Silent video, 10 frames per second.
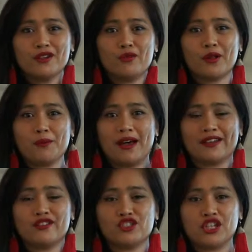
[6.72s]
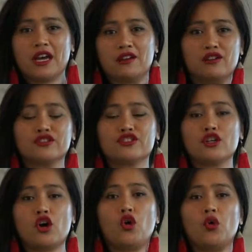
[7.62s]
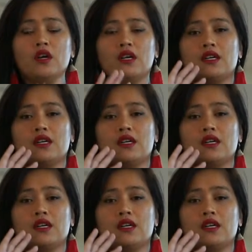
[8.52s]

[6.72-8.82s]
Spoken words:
everyone, welcome back to the channel. So